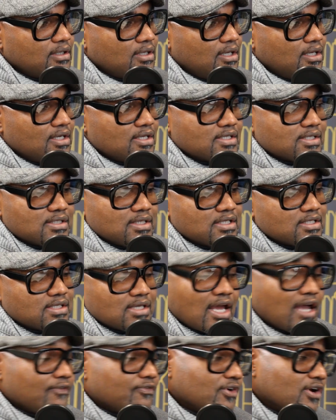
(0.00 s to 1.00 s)
and it's
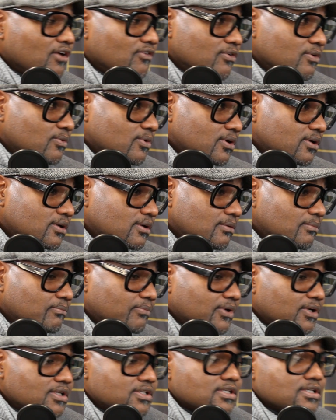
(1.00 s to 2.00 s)
not for everyone,
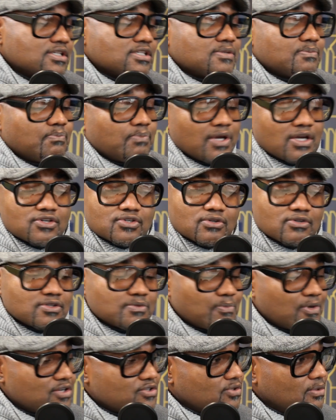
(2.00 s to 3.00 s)
but it's a special,
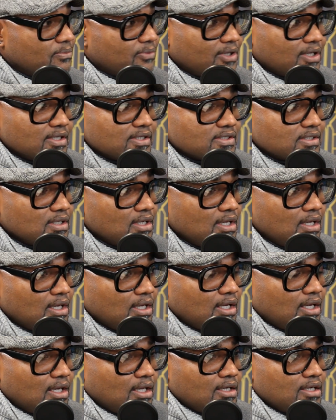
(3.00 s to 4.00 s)
special place,
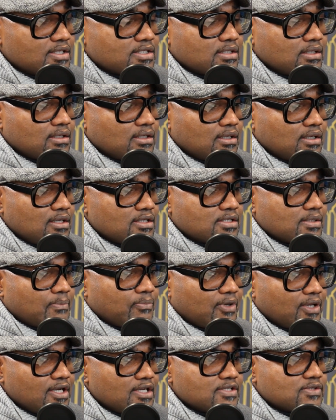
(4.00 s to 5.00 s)
and it's a
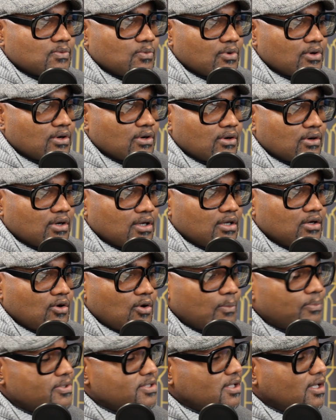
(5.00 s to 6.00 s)
place where it
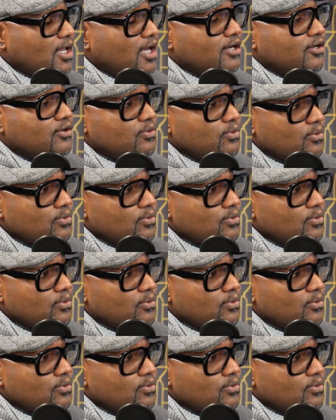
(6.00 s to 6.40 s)
opens a lot of